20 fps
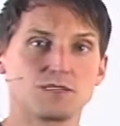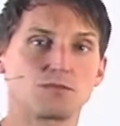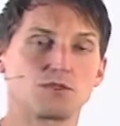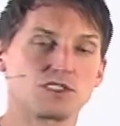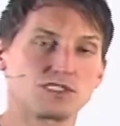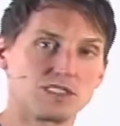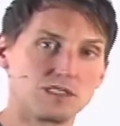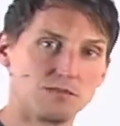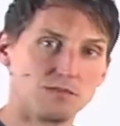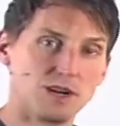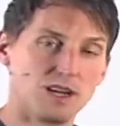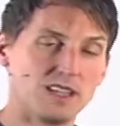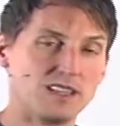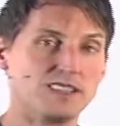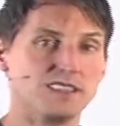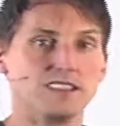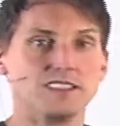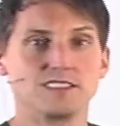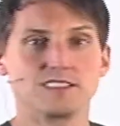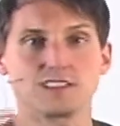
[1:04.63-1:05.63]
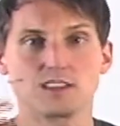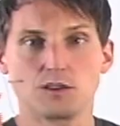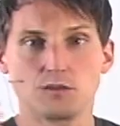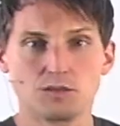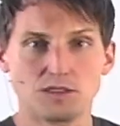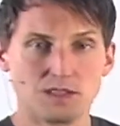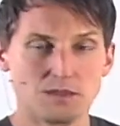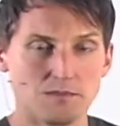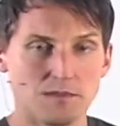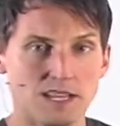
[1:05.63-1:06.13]
pushing buttons,
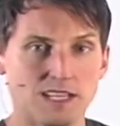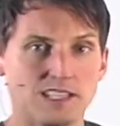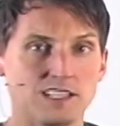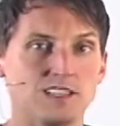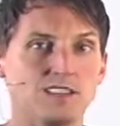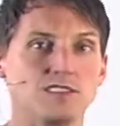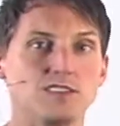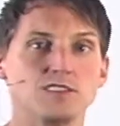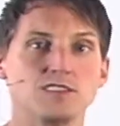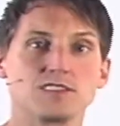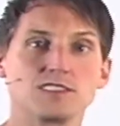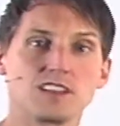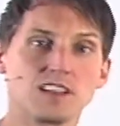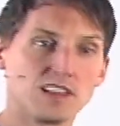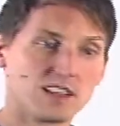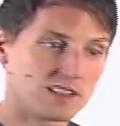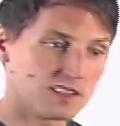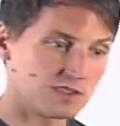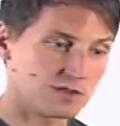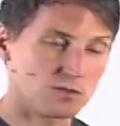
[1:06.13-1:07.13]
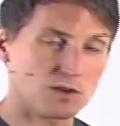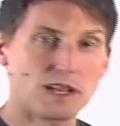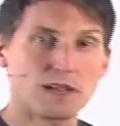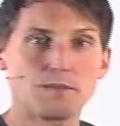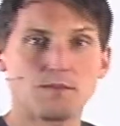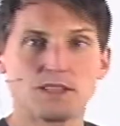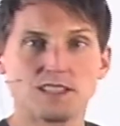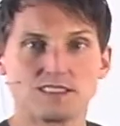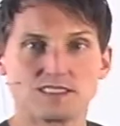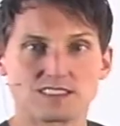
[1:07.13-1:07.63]
opening menus,
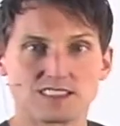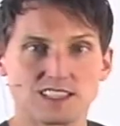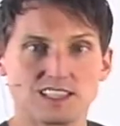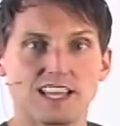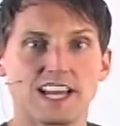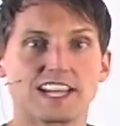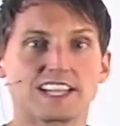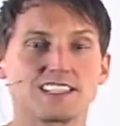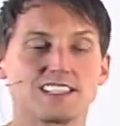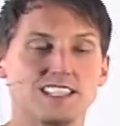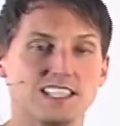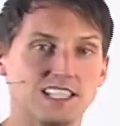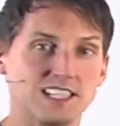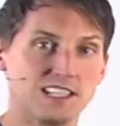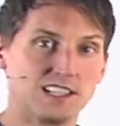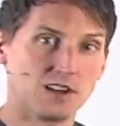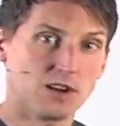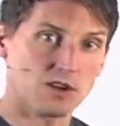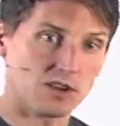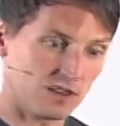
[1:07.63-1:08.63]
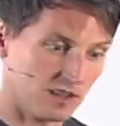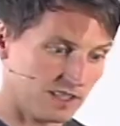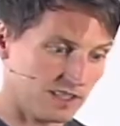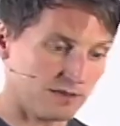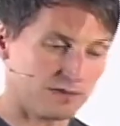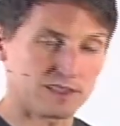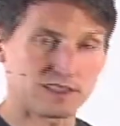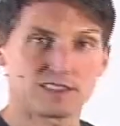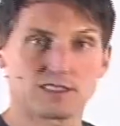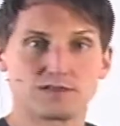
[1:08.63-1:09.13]
swiping, selecting,
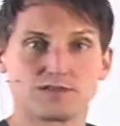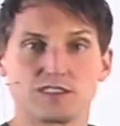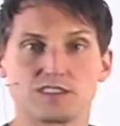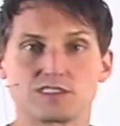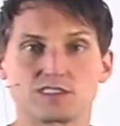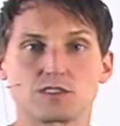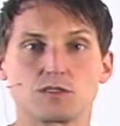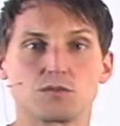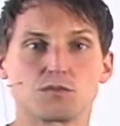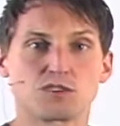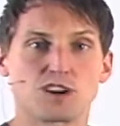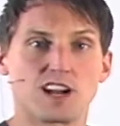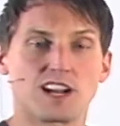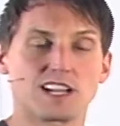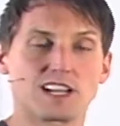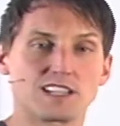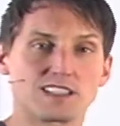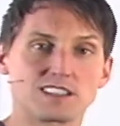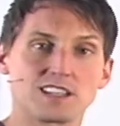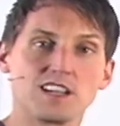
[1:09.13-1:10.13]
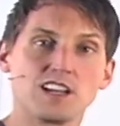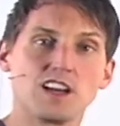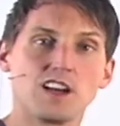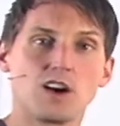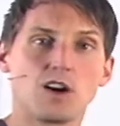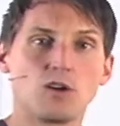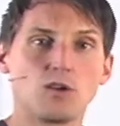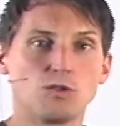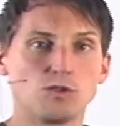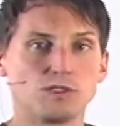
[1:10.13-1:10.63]
if it's a physical product,
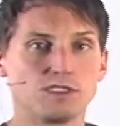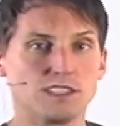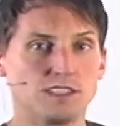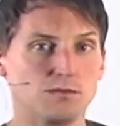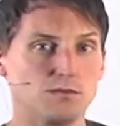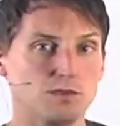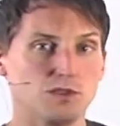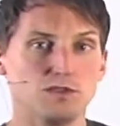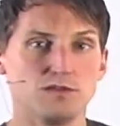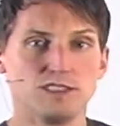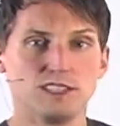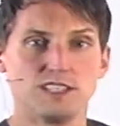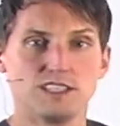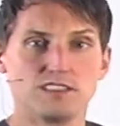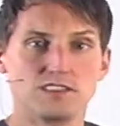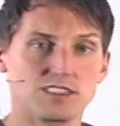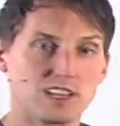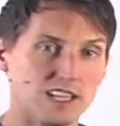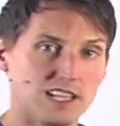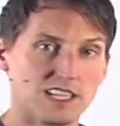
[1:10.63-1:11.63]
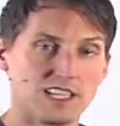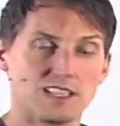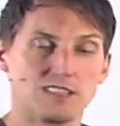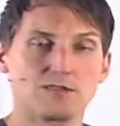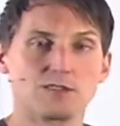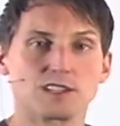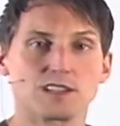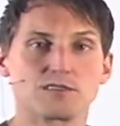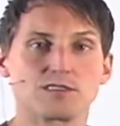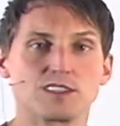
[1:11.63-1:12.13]
holding, moving, shaking,
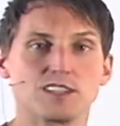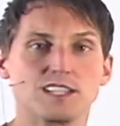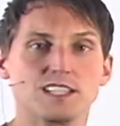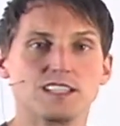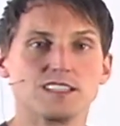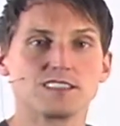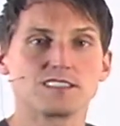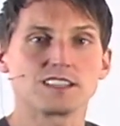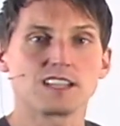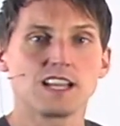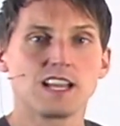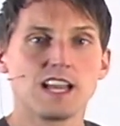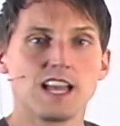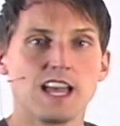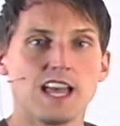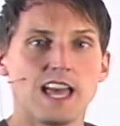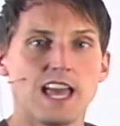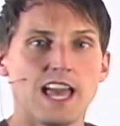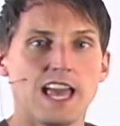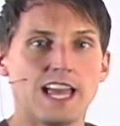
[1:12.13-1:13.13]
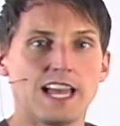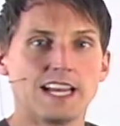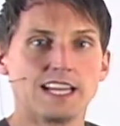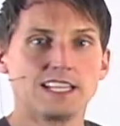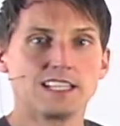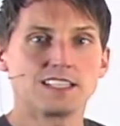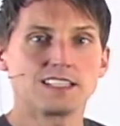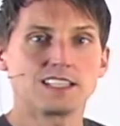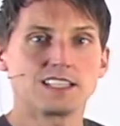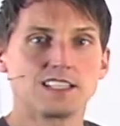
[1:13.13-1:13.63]
whatever it is.
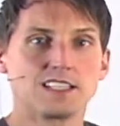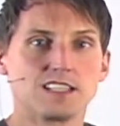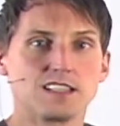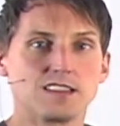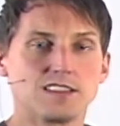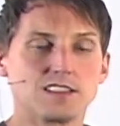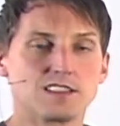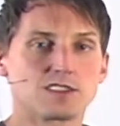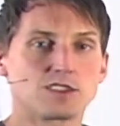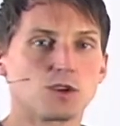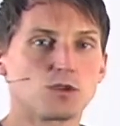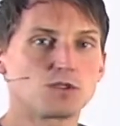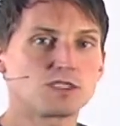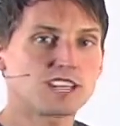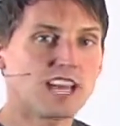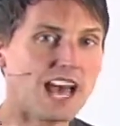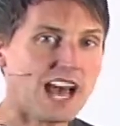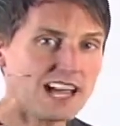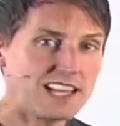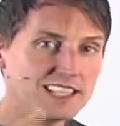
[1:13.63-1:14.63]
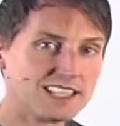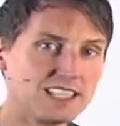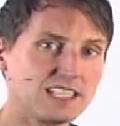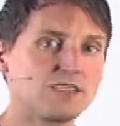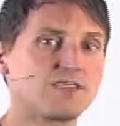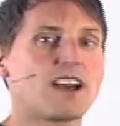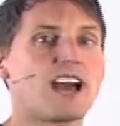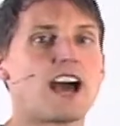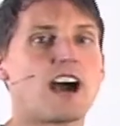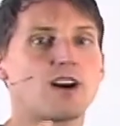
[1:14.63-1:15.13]
And the totality
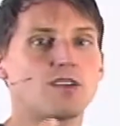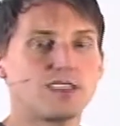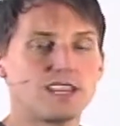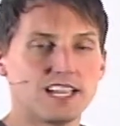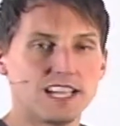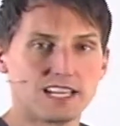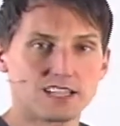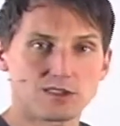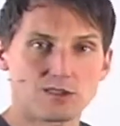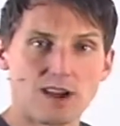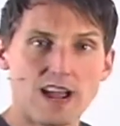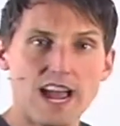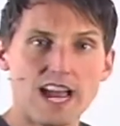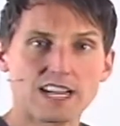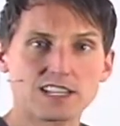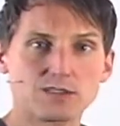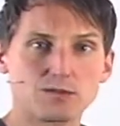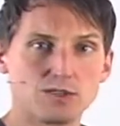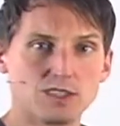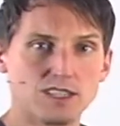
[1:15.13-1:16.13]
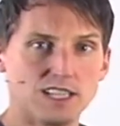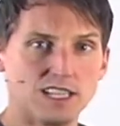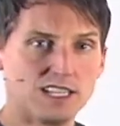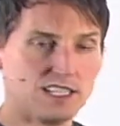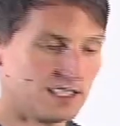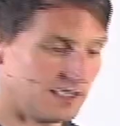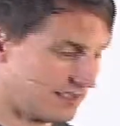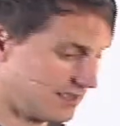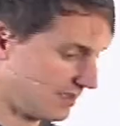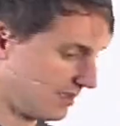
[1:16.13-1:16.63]
of how they interact with
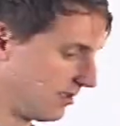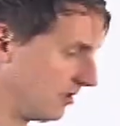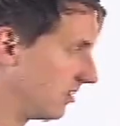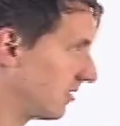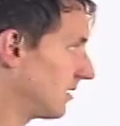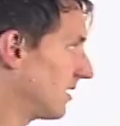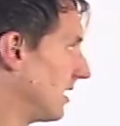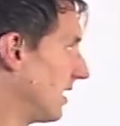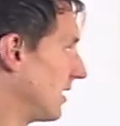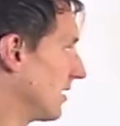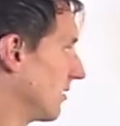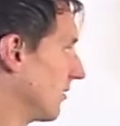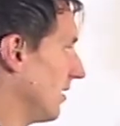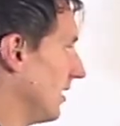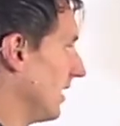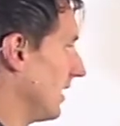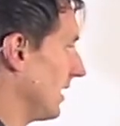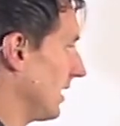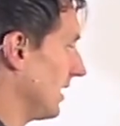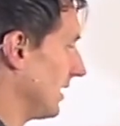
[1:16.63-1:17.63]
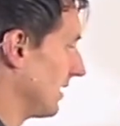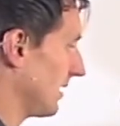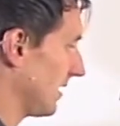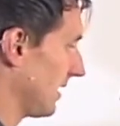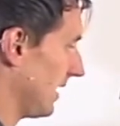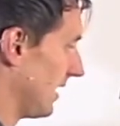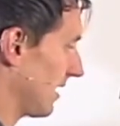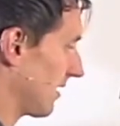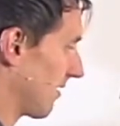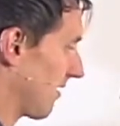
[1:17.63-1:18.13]
it, so there's another one, is
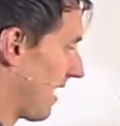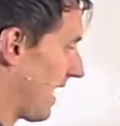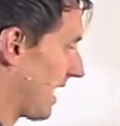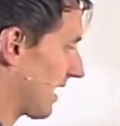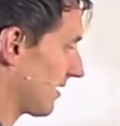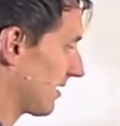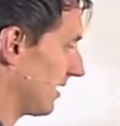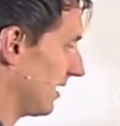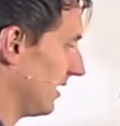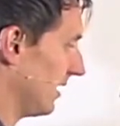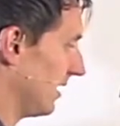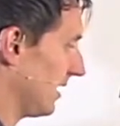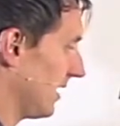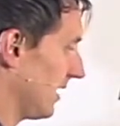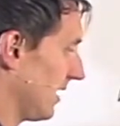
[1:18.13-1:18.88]
interaction,